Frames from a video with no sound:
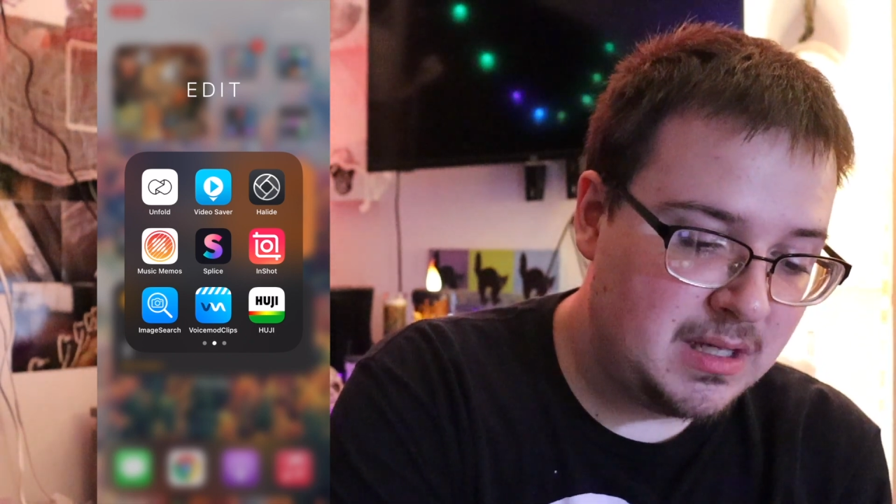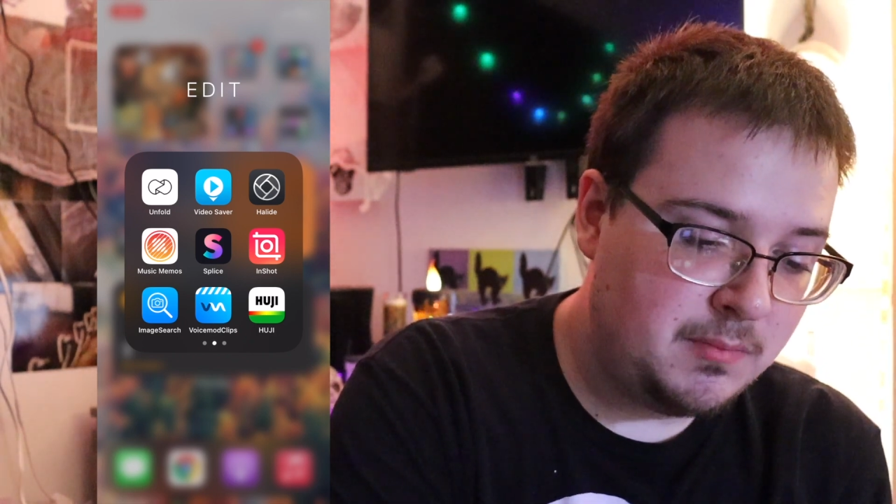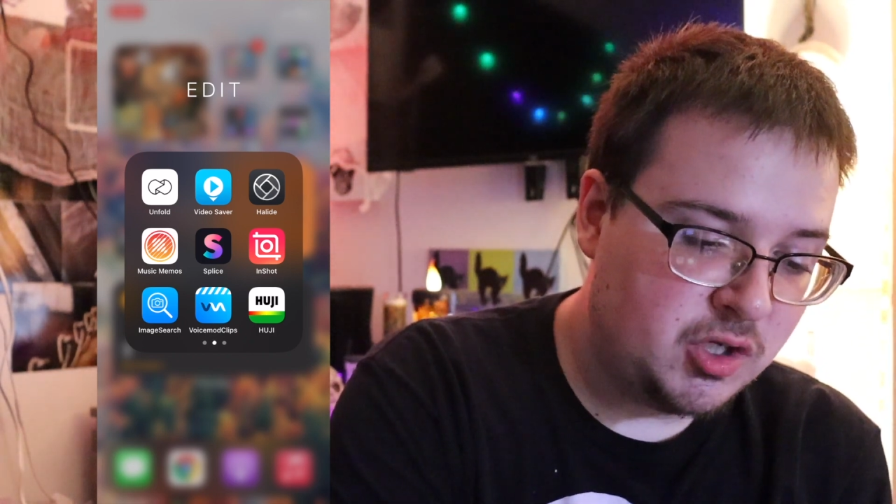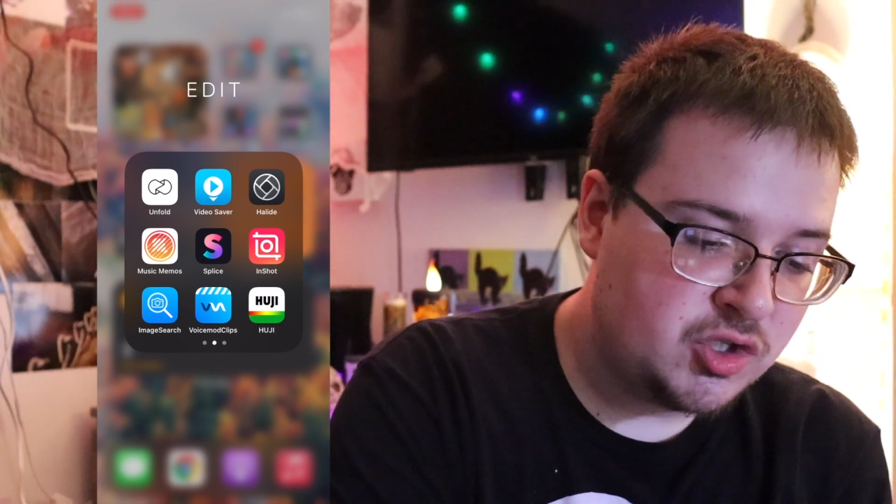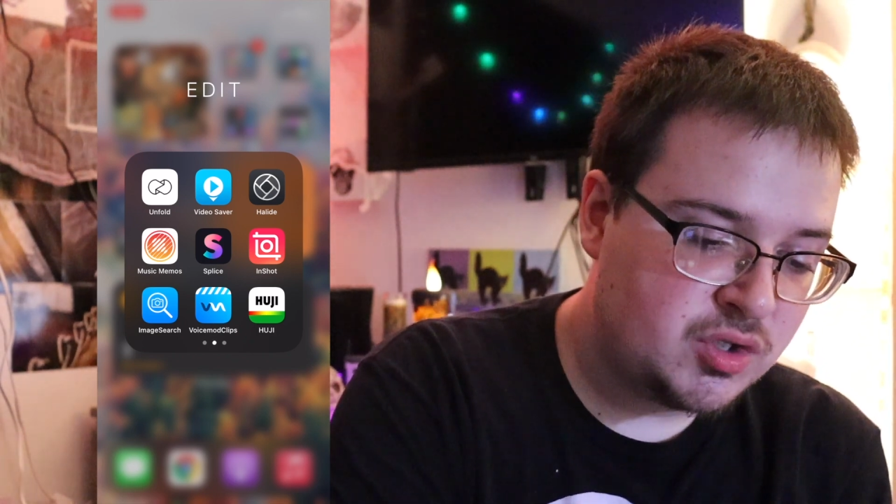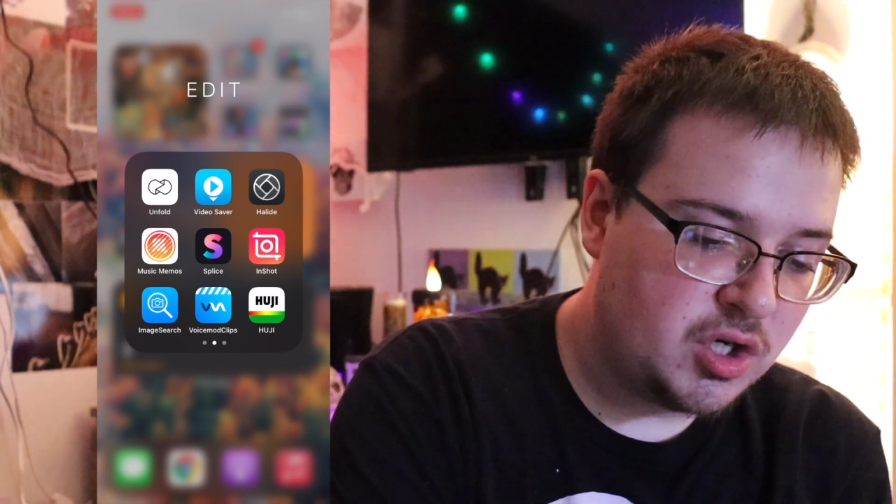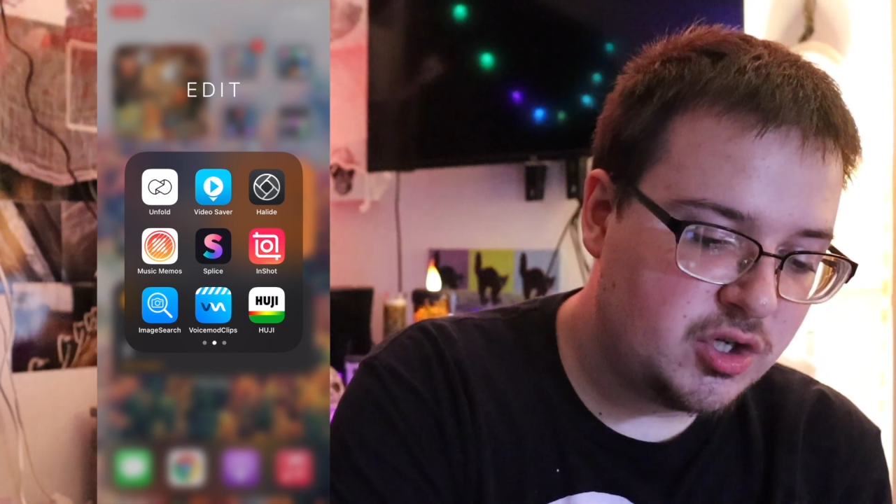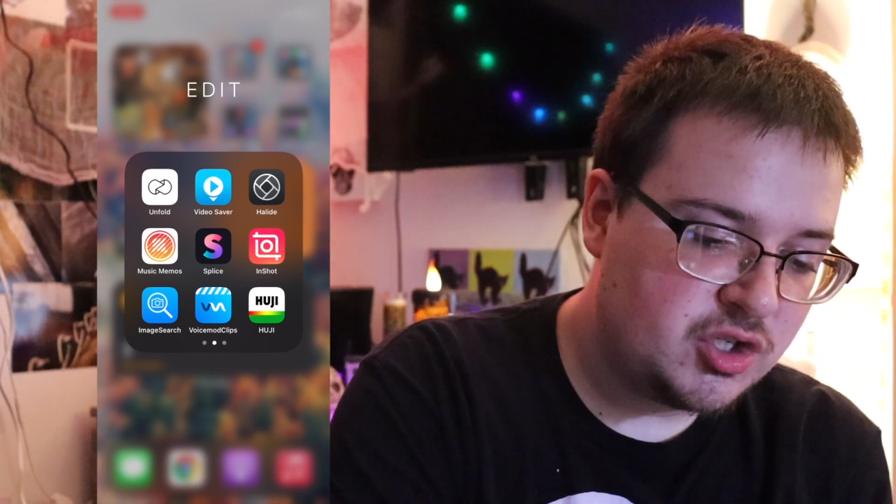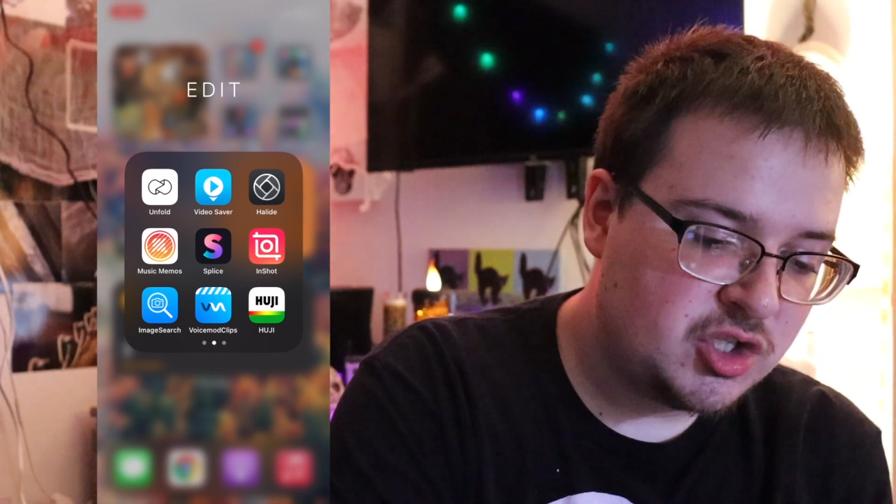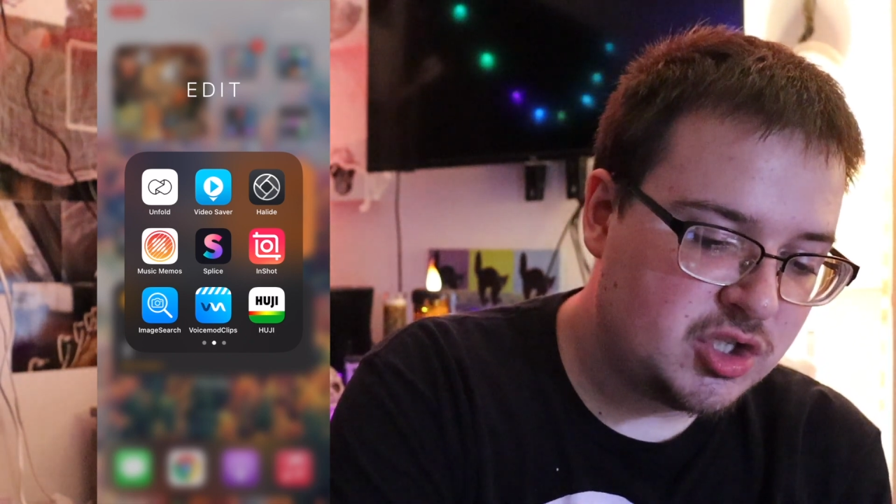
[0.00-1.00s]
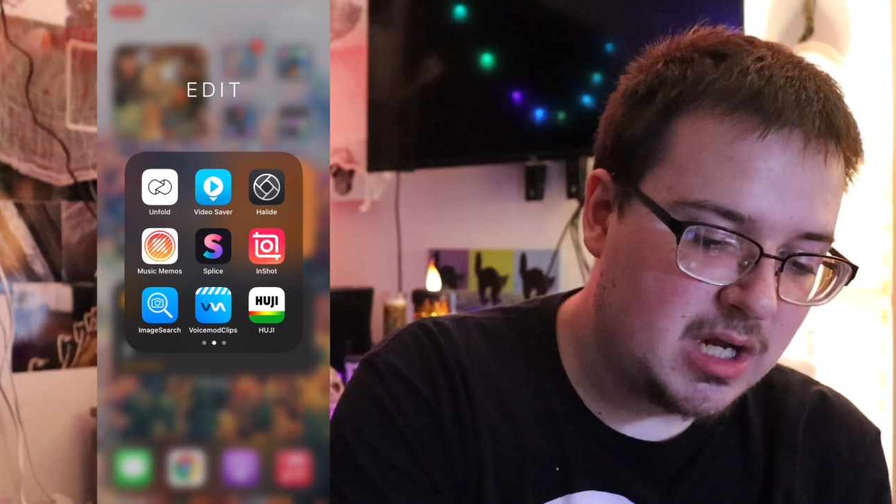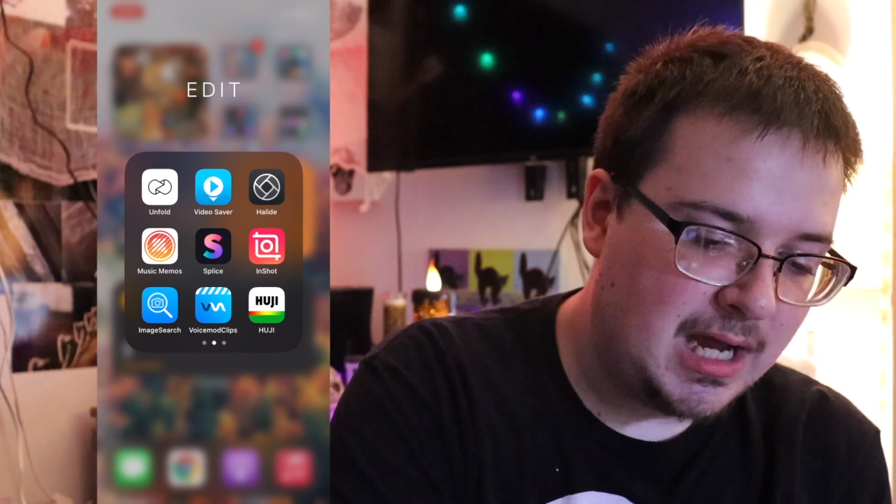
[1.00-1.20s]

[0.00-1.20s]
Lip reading: Image Search,